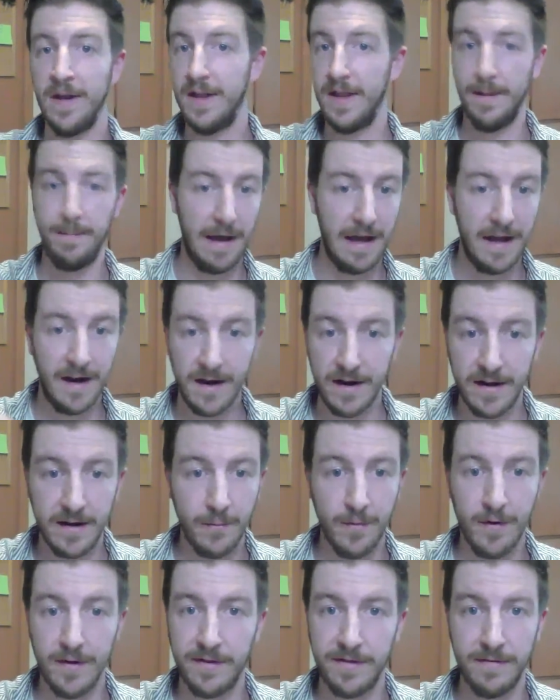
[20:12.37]
They painted
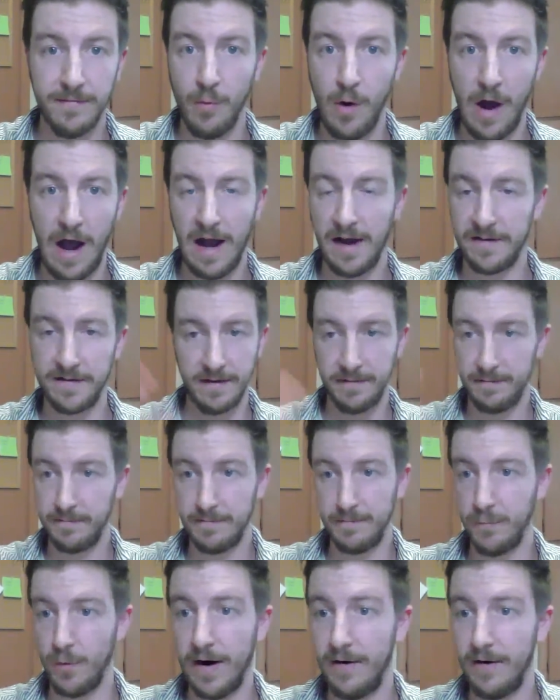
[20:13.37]
it with wax
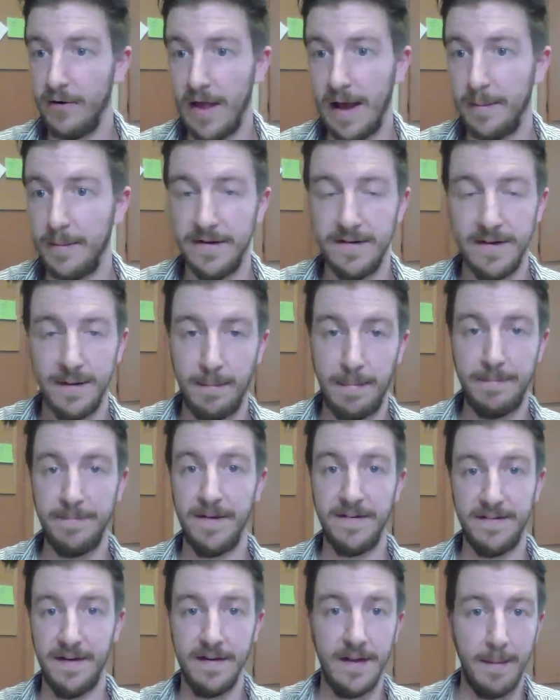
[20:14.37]
and whatever that means.
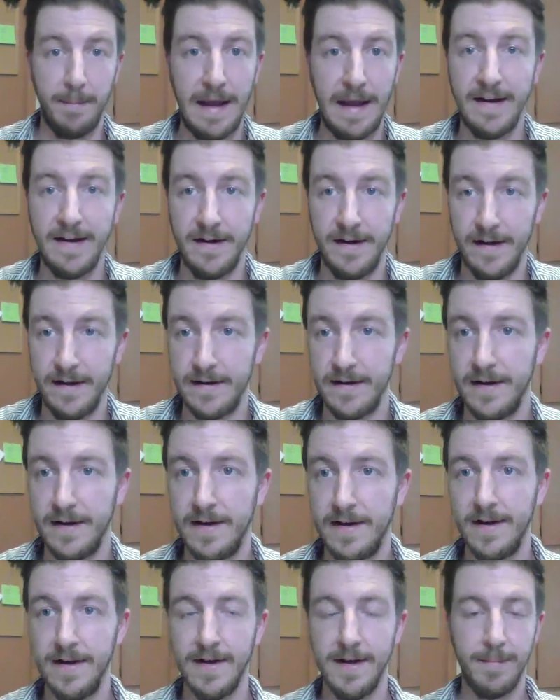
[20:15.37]
They said they painted it.
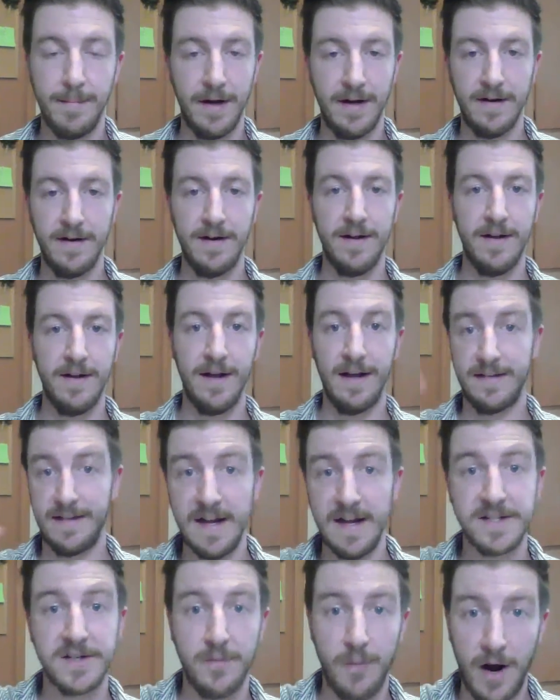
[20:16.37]
But like
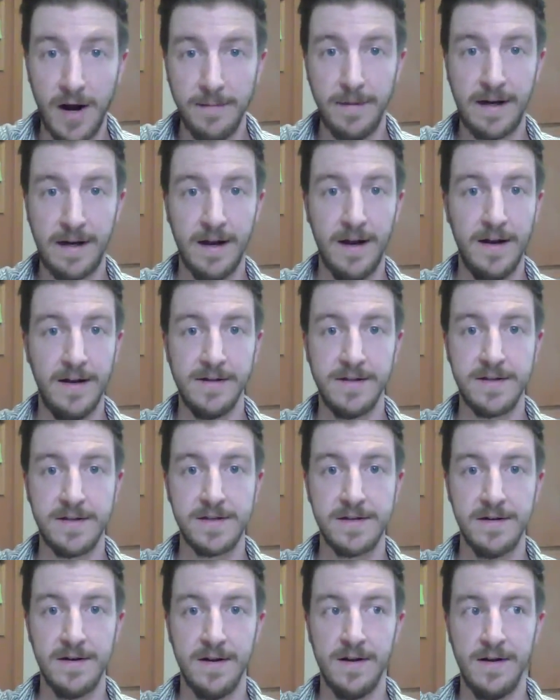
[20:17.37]
that's great
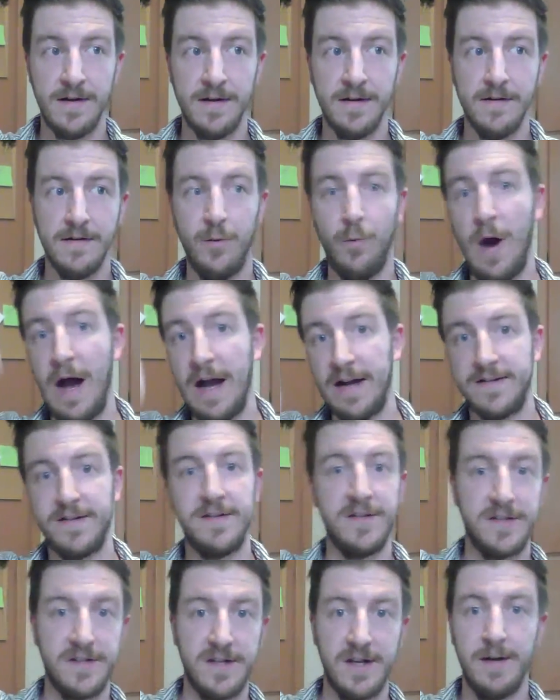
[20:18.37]
because the wax
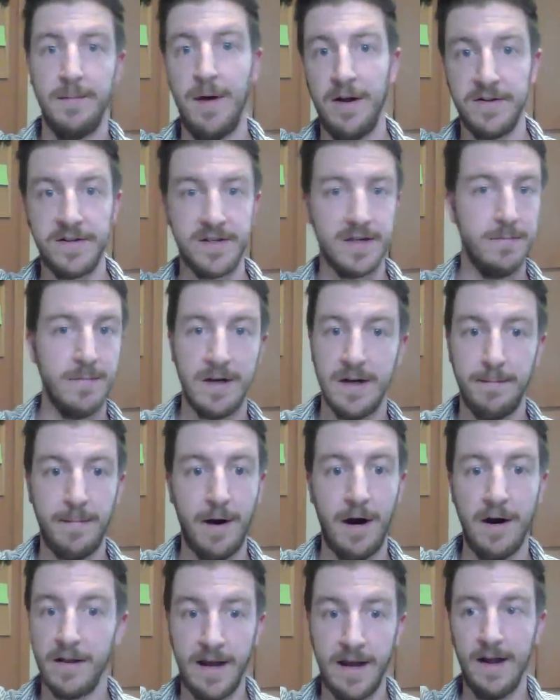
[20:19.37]
is just going to melt. It's going to become
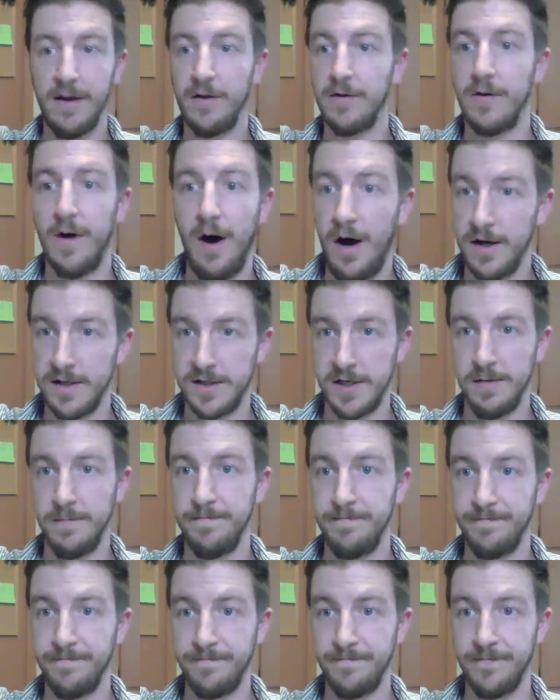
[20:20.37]
part of the candle. Awesome.